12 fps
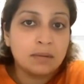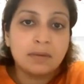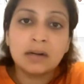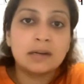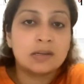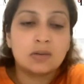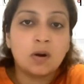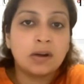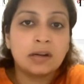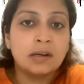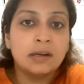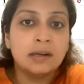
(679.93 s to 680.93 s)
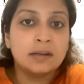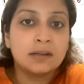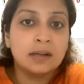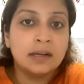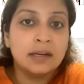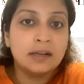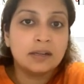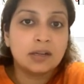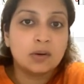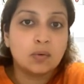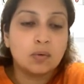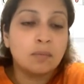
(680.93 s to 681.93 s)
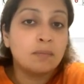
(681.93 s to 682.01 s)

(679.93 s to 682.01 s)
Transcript: but it's not a leading 0.